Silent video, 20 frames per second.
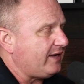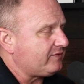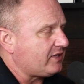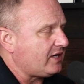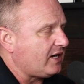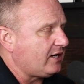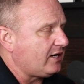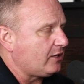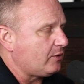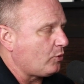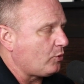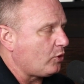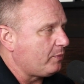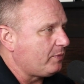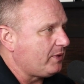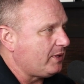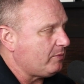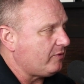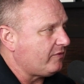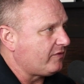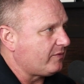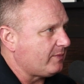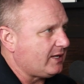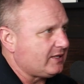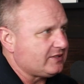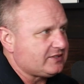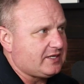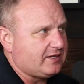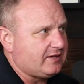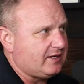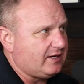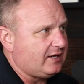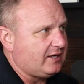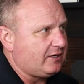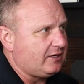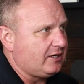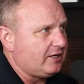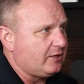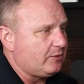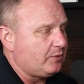to hire more people from outside the
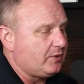area,